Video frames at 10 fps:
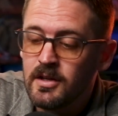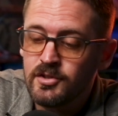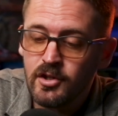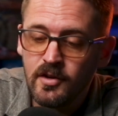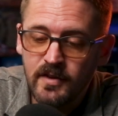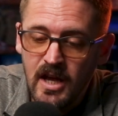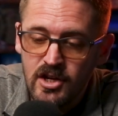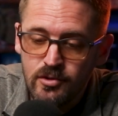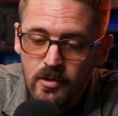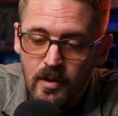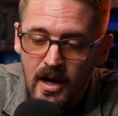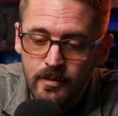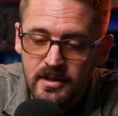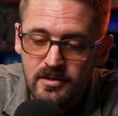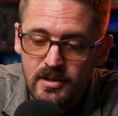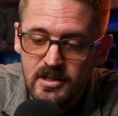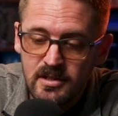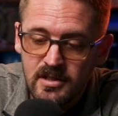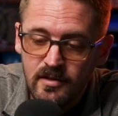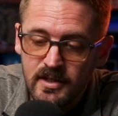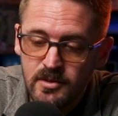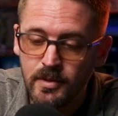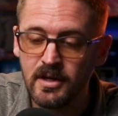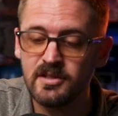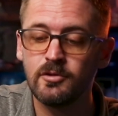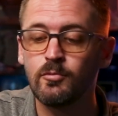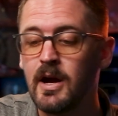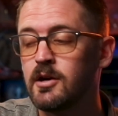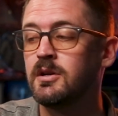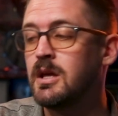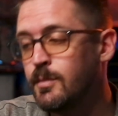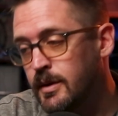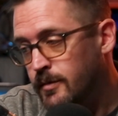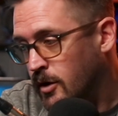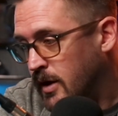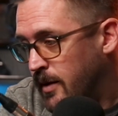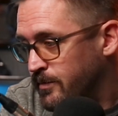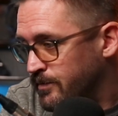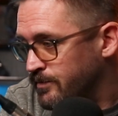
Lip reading: Certification requirements, recency of experience, and record keeping. Okay.